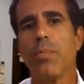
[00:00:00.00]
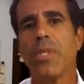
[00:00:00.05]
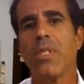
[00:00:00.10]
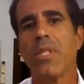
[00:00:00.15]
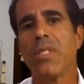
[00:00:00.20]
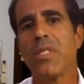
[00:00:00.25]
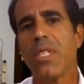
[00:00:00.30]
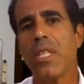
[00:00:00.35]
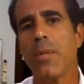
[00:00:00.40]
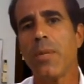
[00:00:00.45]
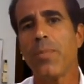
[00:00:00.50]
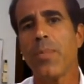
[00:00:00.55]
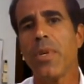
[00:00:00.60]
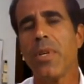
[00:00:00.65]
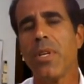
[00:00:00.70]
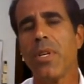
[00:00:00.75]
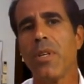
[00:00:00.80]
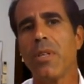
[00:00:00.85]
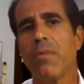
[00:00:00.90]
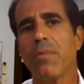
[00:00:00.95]

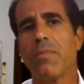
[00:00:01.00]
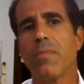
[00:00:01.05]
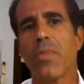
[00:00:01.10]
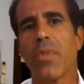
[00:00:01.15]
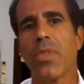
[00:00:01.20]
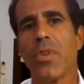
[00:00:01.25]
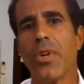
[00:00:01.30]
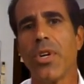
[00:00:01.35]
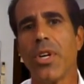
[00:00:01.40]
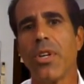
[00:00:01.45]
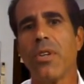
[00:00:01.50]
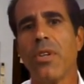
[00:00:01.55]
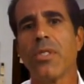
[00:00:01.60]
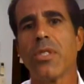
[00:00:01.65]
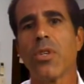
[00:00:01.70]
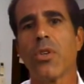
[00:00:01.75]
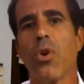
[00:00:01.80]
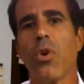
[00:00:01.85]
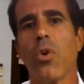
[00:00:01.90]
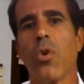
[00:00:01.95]
Mississippi 30
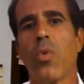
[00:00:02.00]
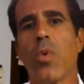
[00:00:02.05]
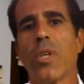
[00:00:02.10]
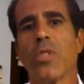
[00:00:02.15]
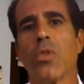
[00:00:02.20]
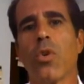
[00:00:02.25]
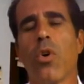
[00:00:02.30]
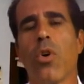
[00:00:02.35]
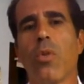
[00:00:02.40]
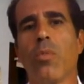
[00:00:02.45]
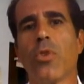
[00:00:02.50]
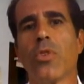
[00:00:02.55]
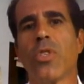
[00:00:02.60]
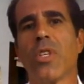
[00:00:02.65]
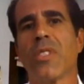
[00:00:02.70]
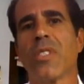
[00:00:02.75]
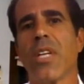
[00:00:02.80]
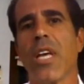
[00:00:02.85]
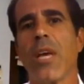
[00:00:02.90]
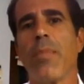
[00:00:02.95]
years ago was almost
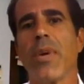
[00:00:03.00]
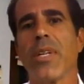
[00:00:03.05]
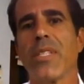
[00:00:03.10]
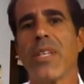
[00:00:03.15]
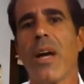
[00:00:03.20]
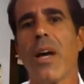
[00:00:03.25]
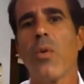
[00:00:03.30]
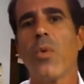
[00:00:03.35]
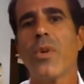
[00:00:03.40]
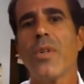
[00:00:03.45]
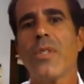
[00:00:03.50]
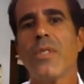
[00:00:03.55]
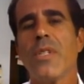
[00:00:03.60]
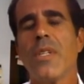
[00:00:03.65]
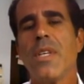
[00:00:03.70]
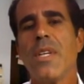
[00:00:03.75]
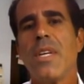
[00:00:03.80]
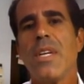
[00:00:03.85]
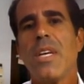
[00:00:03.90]
the same as ours.